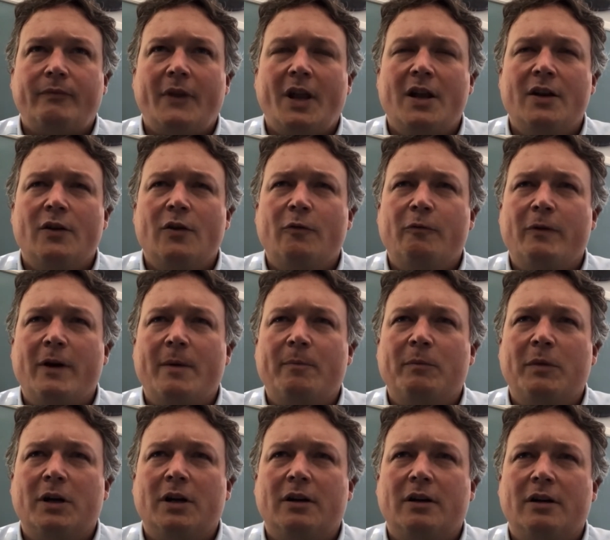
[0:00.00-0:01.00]

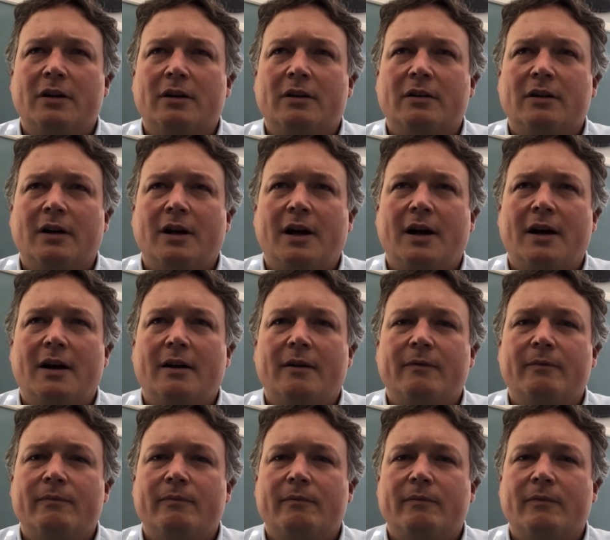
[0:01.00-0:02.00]
November
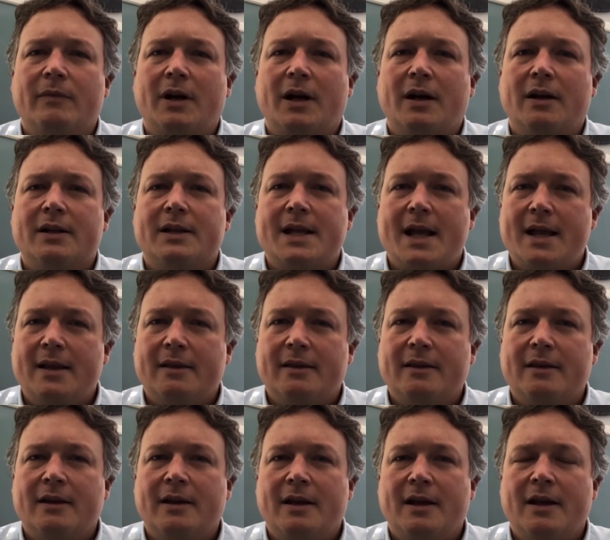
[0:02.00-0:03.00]

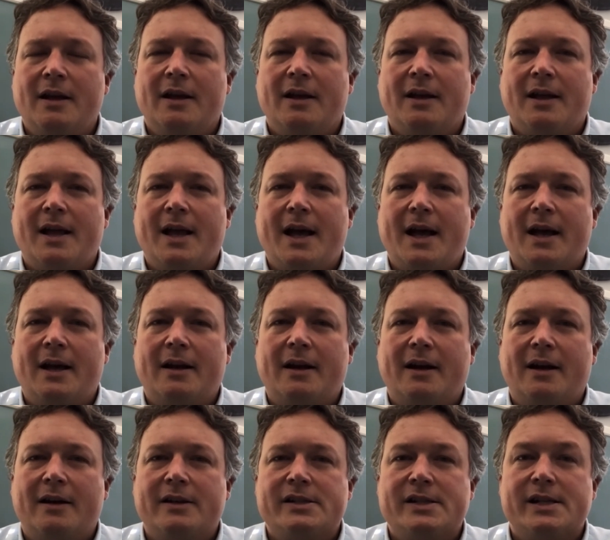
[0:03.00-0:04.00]
10th at
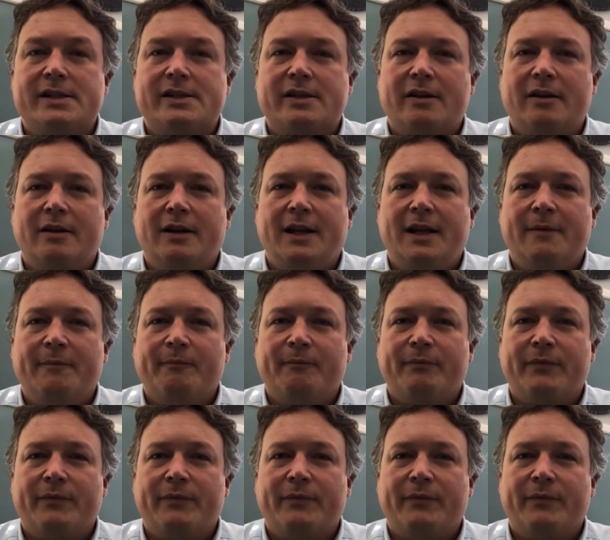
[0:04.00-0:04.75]
6:30.